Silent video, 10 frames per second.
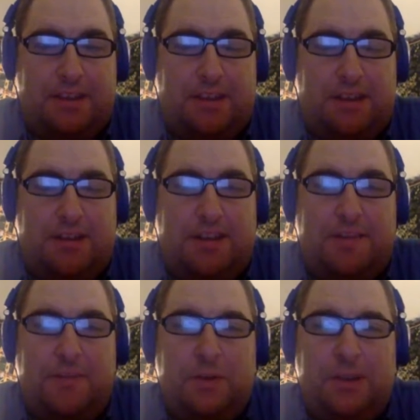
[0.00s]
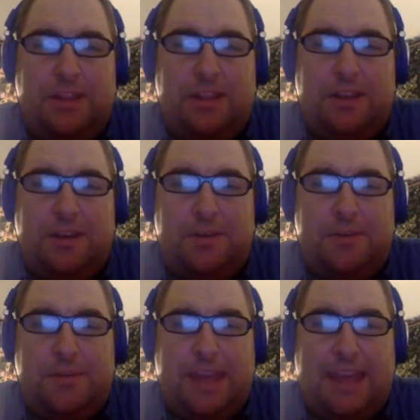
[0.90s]
it definitely cleared up
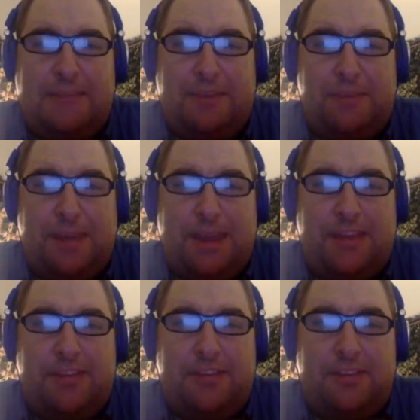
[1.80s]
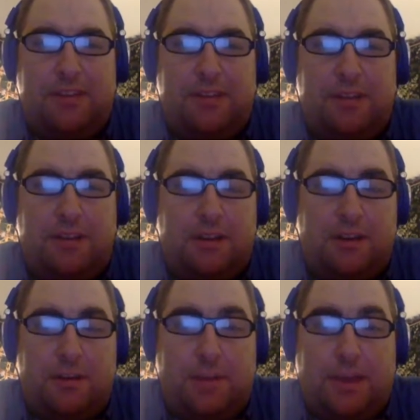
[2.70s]
some cap space
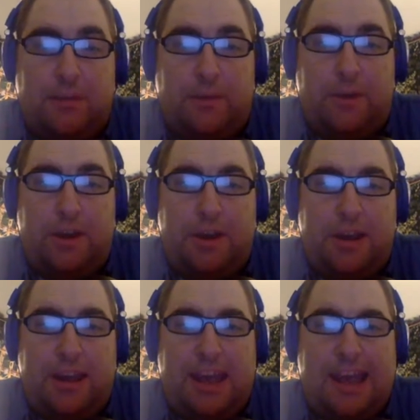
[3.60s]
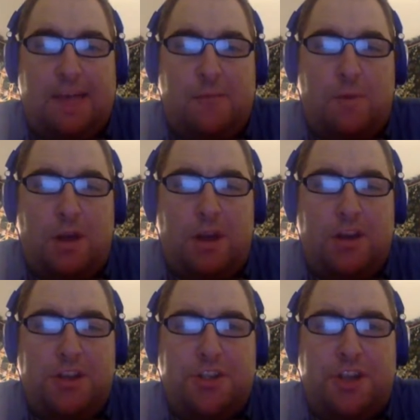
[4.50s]
to make a run at
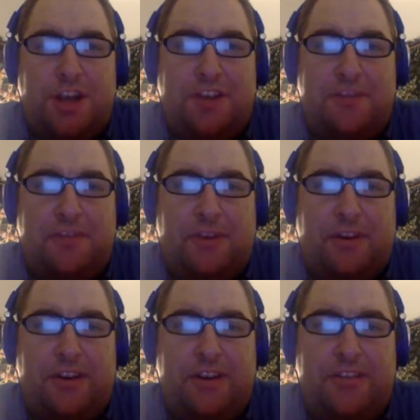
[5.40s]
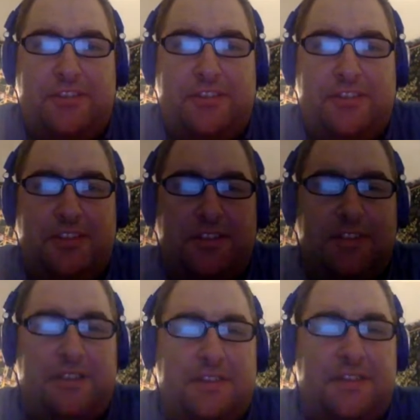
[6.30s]
one John Tavares.
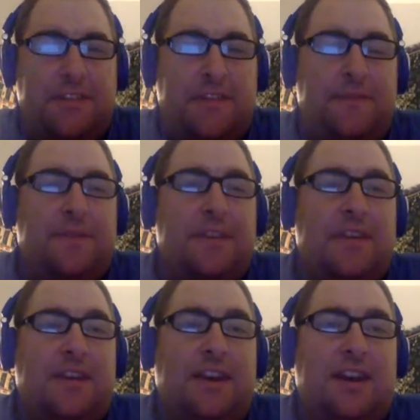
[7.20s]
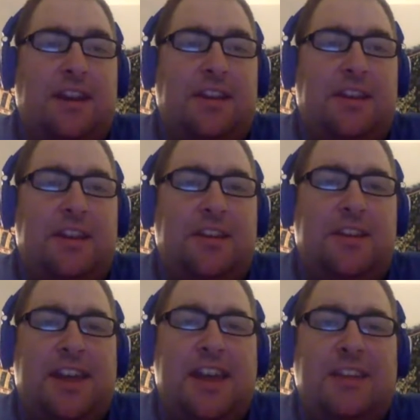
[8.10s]
And then
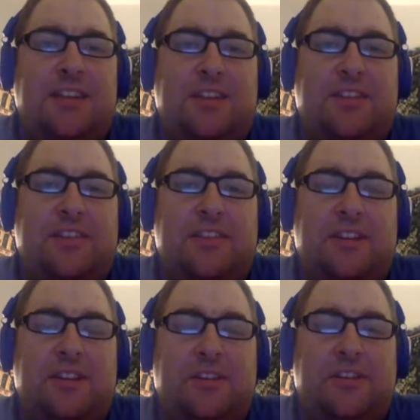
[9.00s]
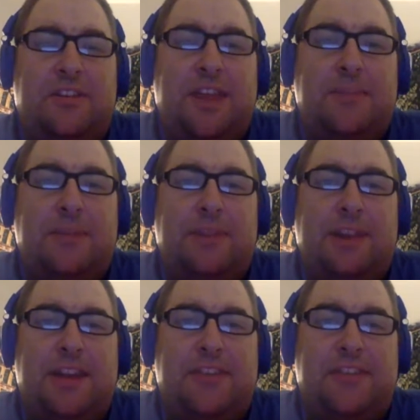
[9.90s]
today it looks they
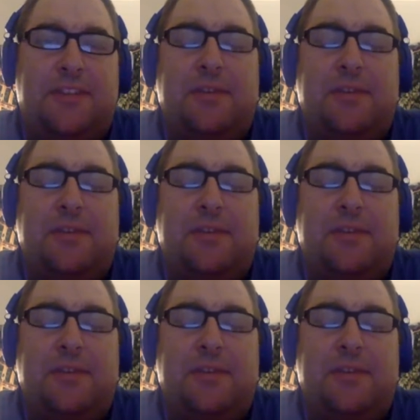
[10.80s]
placed